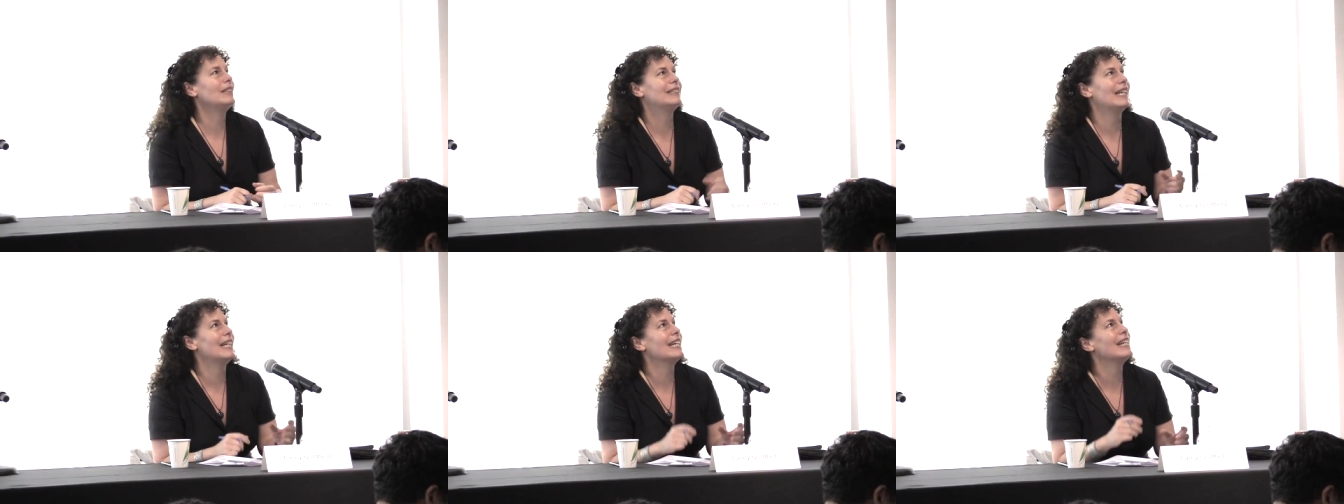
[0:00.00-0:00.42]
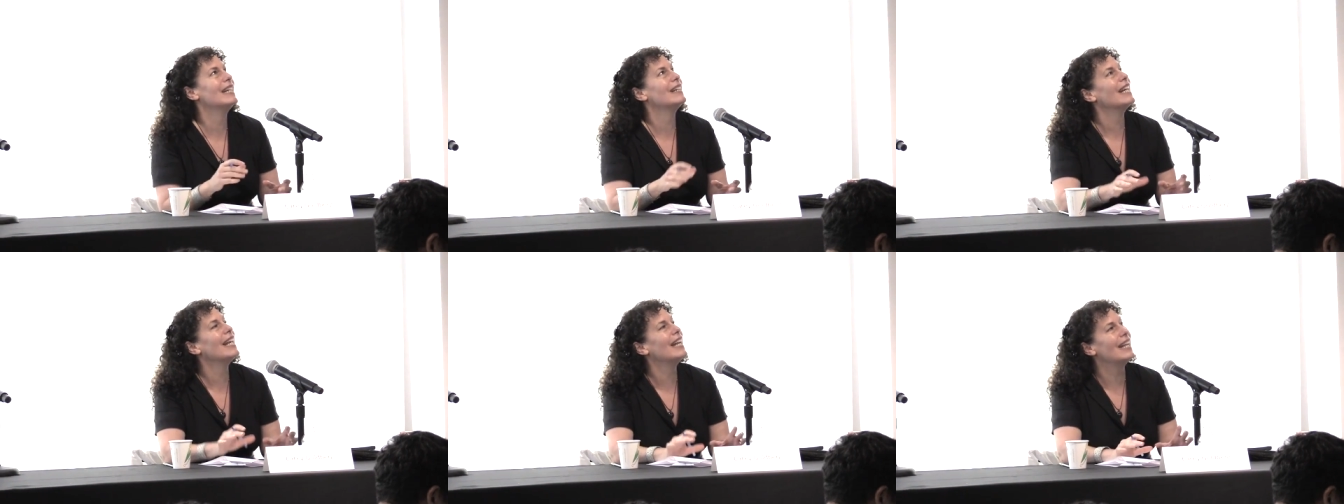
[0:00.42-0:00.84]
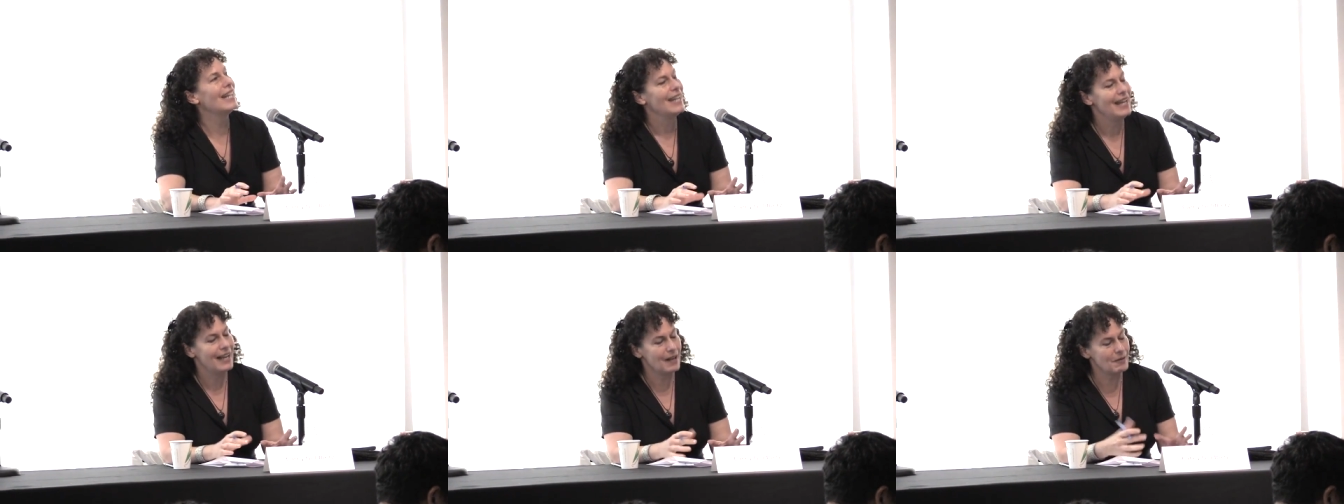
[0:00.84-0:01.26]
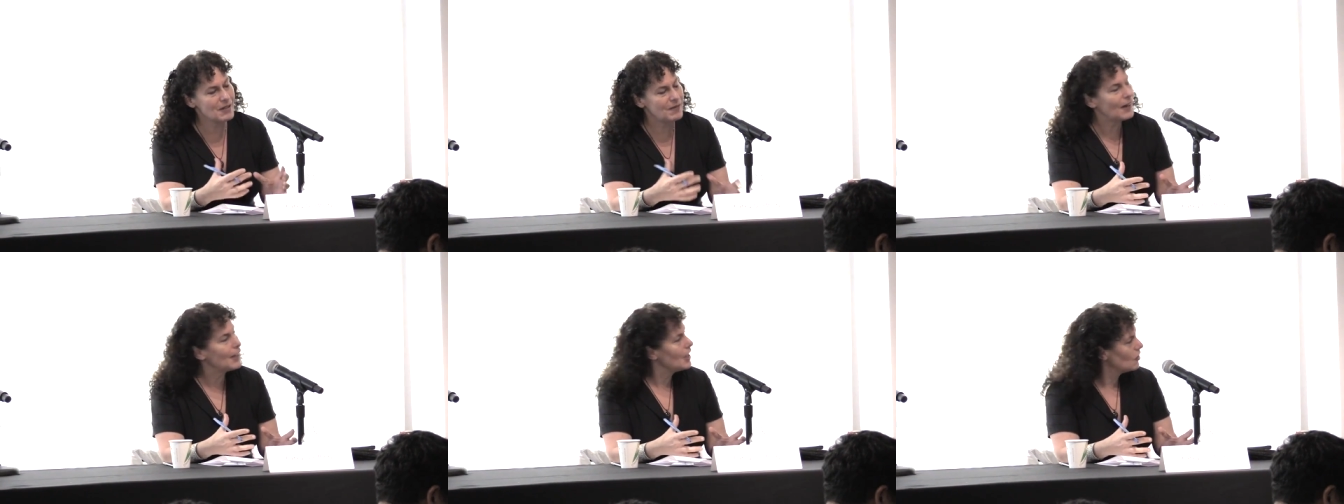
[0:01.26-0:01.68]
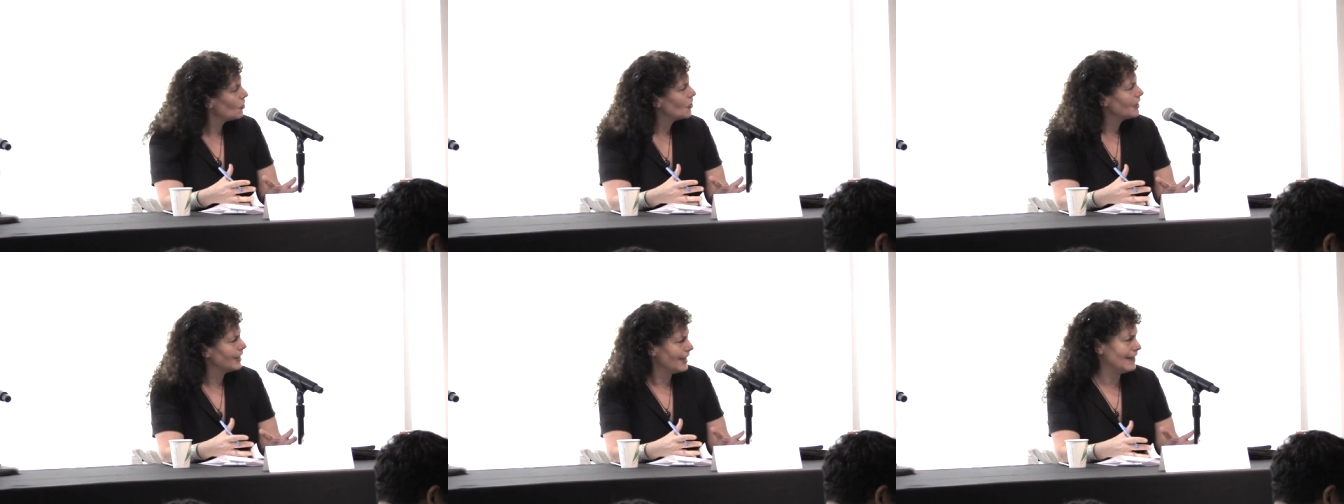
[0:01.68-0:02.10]
well done. It, it, it was very
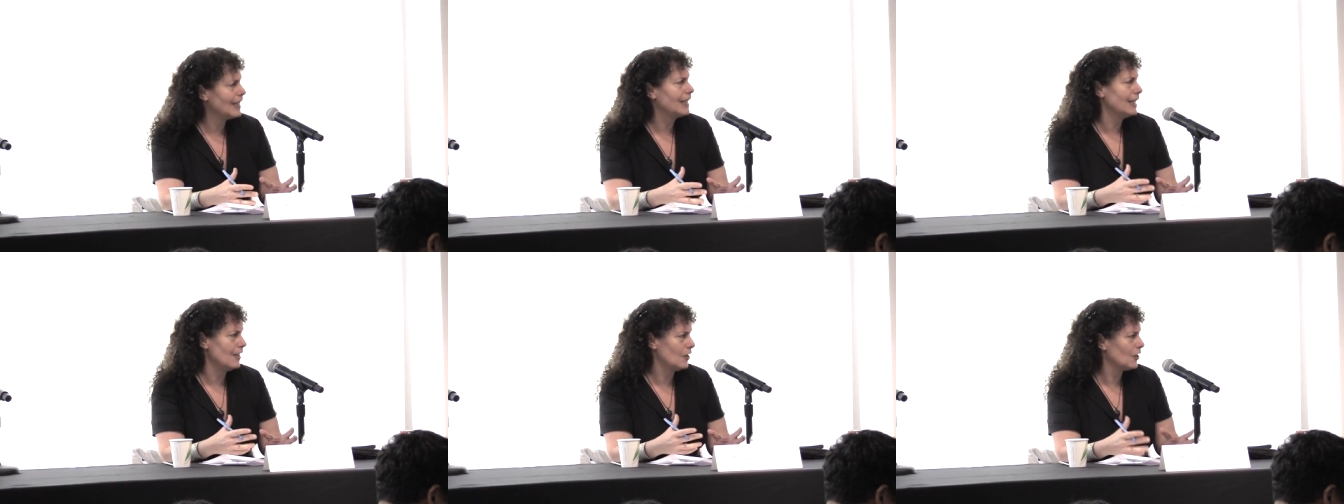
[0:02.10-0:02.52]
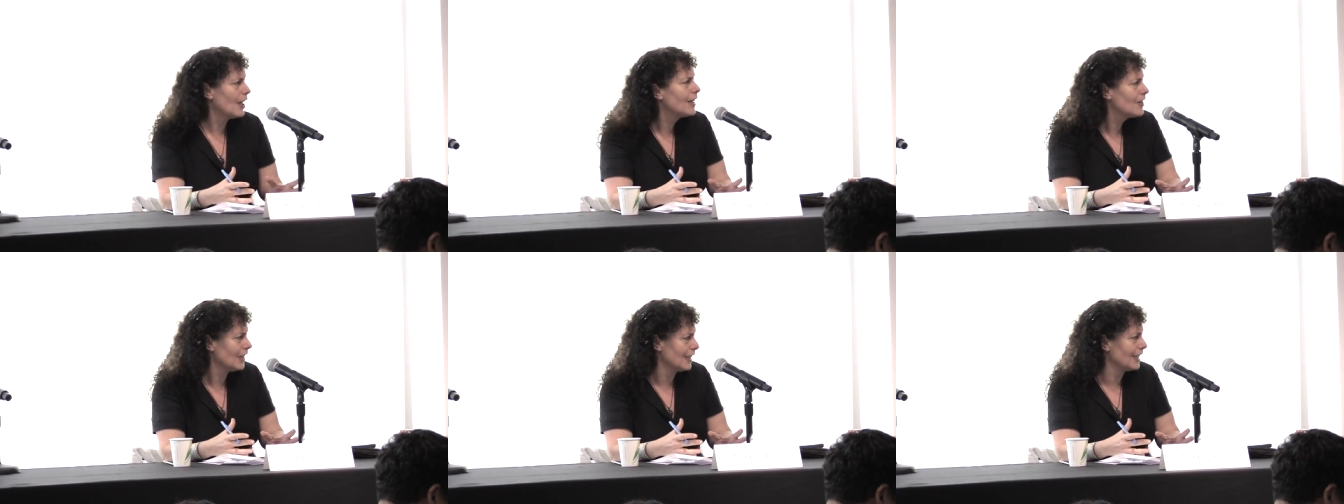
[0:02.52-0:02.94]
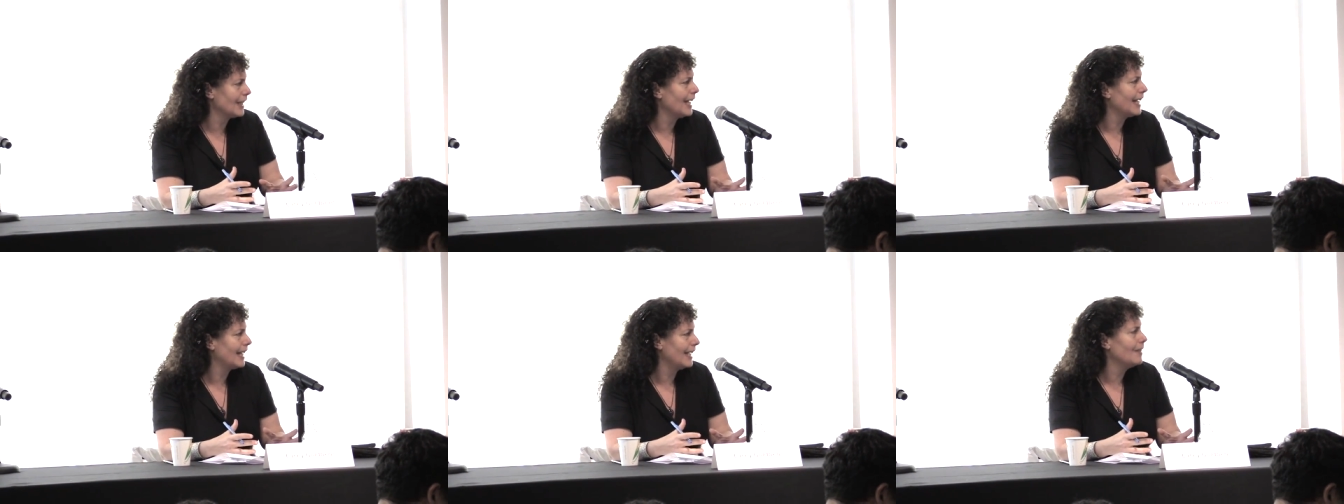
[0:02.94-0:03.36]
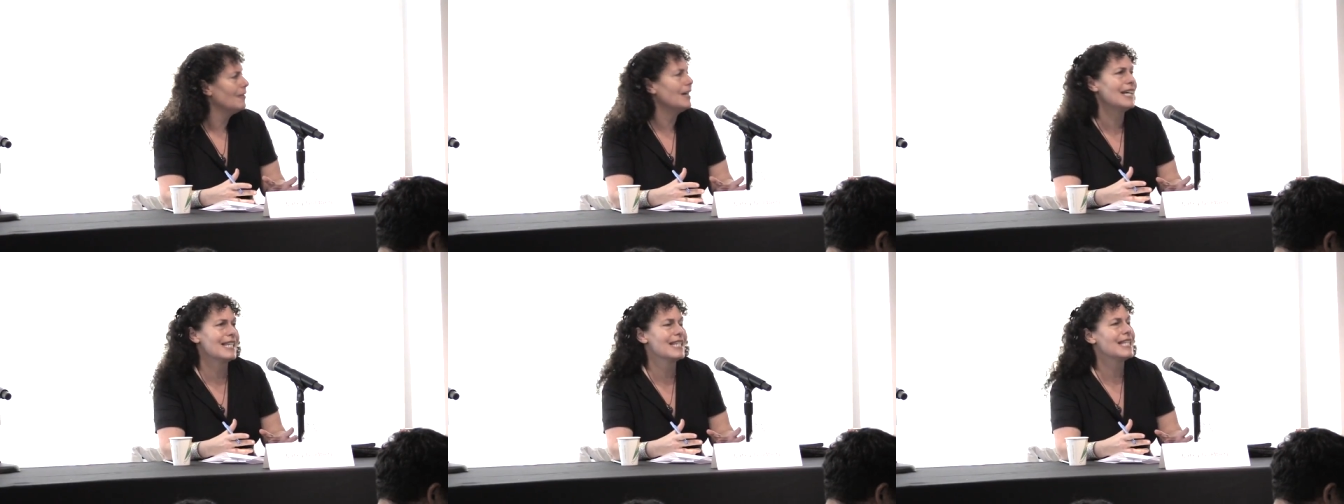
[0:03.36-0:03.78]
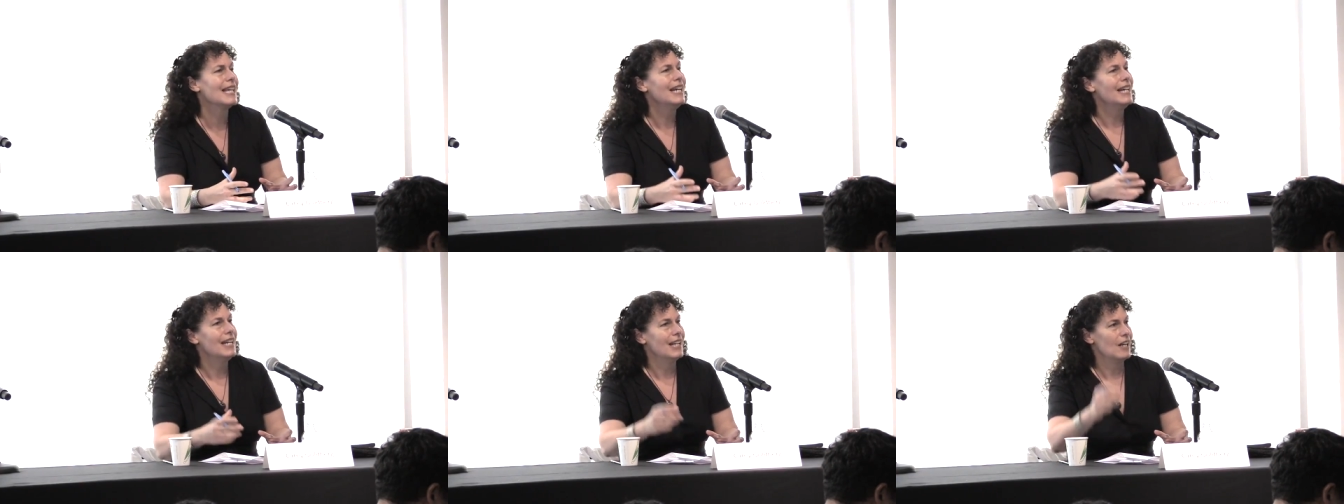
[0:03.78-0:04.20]
journalistically structured. Like, it
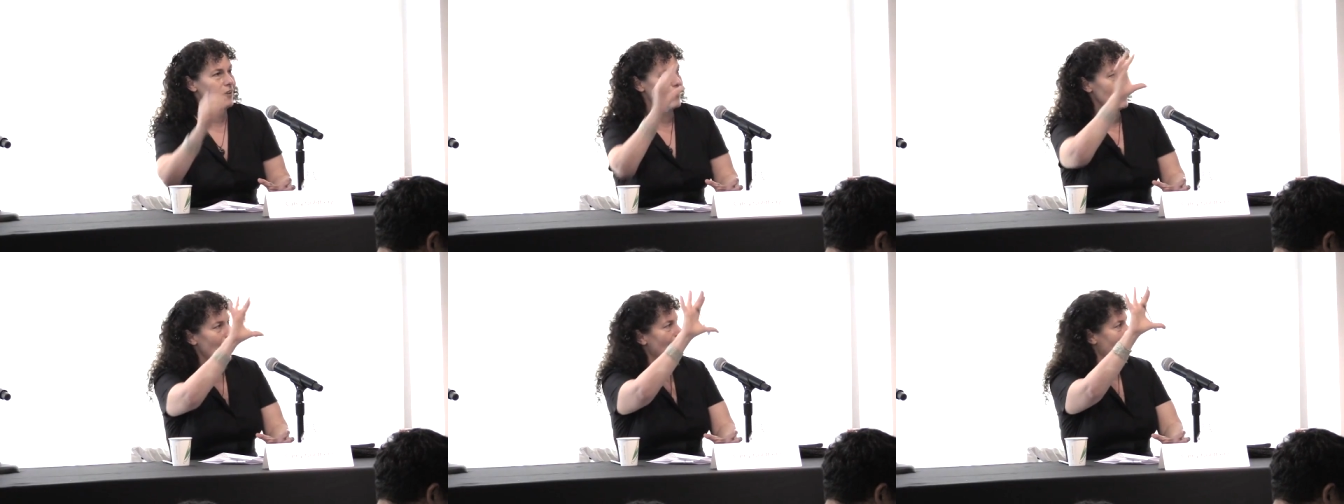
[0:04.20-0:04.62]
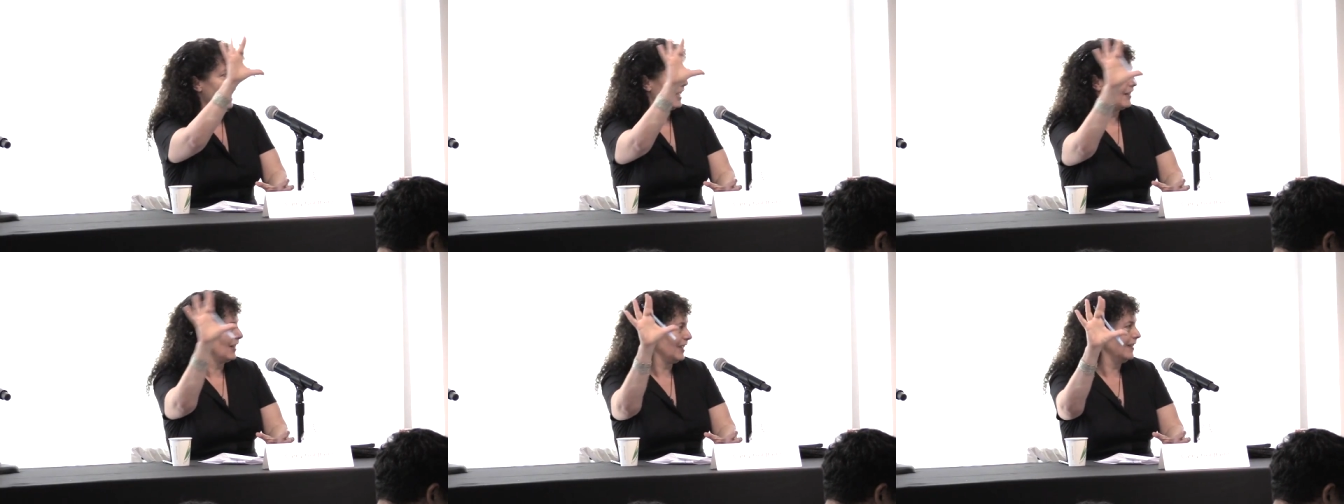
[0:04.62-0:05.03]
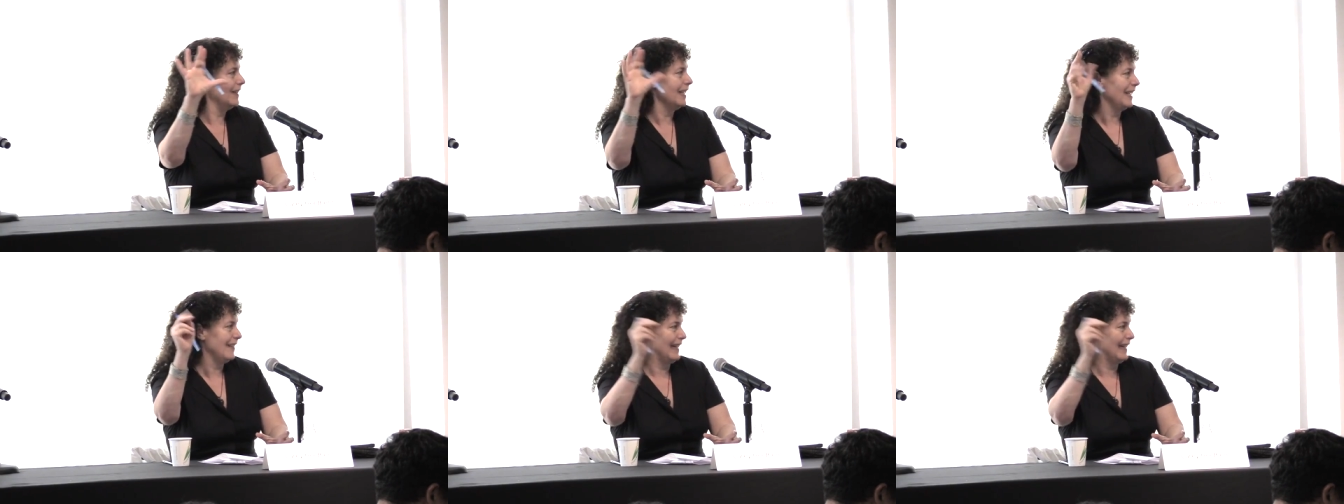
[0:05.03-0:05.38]
was, here's the anecdote.